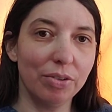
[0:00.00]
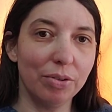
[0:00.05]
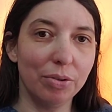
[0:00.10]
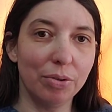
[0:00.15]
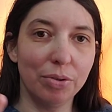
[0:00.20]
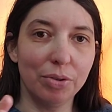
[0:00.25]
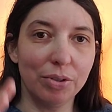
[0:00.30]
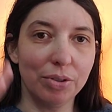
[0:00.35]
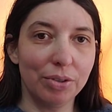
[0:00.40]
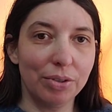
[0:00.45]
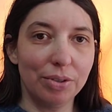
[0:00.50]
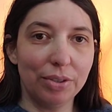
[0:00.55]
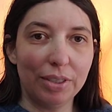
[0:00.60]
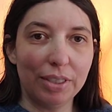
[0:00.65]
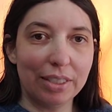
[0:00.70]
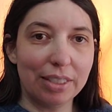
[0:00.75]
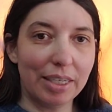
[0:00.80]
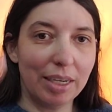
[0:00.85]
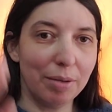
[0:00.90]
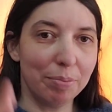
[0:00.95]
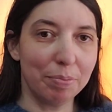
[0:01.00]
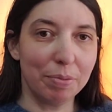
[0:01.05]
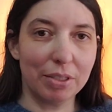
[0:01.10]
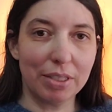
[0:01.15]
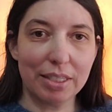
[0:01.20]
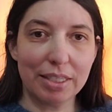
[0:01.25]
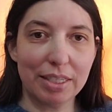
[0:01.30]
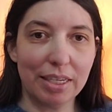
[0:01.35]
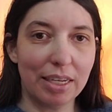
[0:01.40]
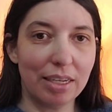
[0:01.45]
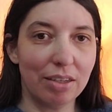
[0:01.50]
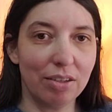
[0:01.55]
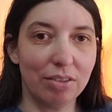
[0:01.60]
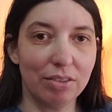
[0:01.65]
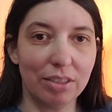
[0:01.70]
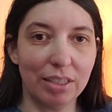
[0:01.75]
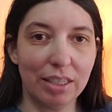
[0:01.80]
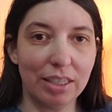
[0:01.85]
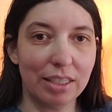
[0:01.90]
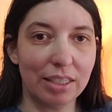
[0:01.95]
or it's up, it's
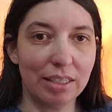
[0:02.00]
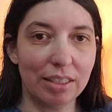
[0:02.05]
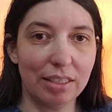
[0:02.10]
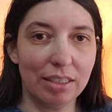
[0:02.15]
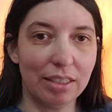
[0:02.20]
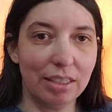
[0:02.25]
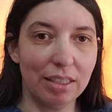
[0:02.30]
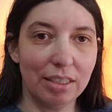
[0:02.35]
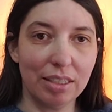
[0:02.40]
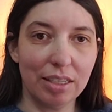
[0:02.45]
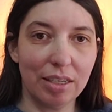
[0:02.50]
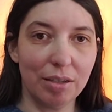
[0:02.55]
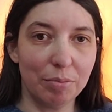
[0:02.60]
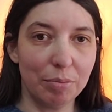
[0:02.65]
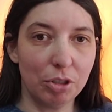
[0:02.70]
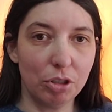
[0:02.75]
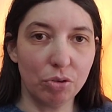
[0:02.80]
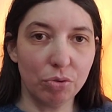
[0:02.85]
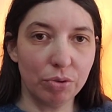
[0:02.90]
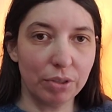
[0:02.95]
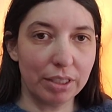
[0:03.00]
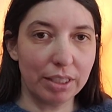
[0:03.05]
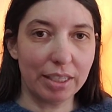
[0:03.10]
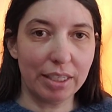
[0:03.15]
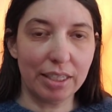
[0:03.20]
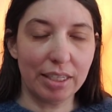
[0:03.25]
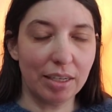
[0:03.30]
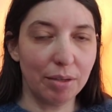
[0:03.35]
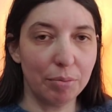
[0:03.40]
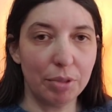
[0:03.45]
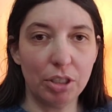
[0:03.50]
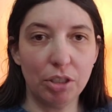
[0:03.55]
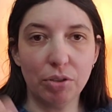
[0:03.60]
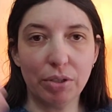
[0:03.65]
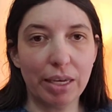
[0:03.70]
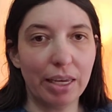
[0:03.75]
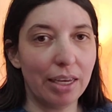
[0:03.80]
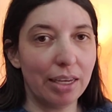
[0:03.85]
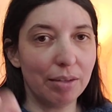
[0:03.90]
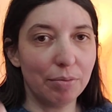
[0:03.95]
down. Like, it can be tricky. I mean, you
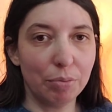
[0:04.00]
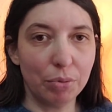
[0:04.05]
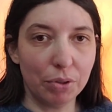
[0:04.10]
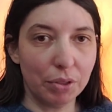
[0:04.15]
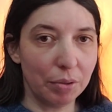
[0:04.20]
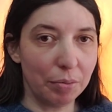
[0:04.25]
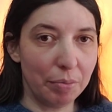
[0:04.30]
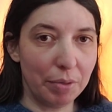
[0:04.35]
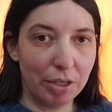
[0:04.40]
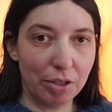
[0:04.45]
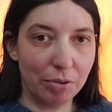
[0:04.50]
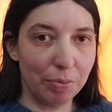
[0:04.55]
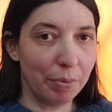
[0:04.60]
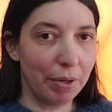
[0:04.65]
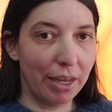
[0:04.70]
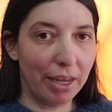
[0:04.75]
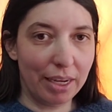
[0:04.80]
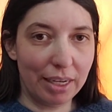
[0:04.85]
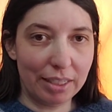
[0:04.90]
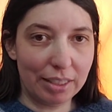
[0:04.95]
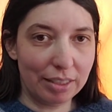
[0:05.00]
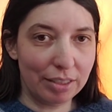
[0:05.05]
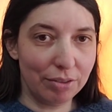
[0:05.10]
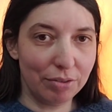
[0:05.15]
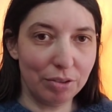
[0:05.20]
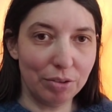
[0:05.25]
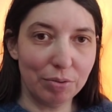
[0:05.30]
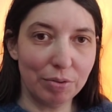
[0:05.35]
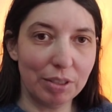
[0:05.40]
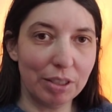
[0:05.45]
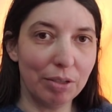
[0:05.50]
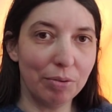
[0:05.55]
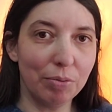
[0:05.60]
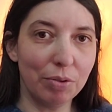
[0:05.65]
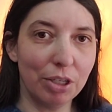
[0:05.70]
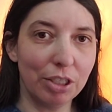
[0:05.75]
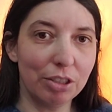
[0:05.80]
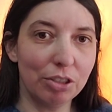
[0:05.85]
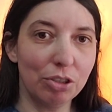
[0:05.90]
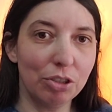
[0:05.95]
can put a mirror behind it if you really
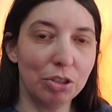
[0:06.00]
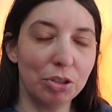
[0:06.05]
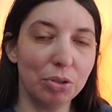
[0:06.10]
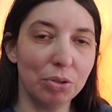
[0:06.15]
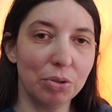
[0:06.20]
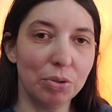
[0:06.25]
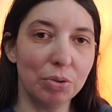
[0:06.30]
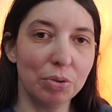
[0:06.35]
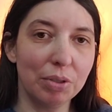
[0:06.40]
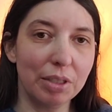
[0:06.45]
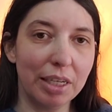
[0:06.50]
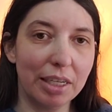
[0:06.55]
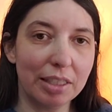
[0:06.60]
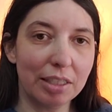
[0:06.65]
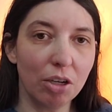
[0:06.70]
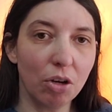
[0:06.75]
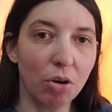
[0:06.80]
want to get the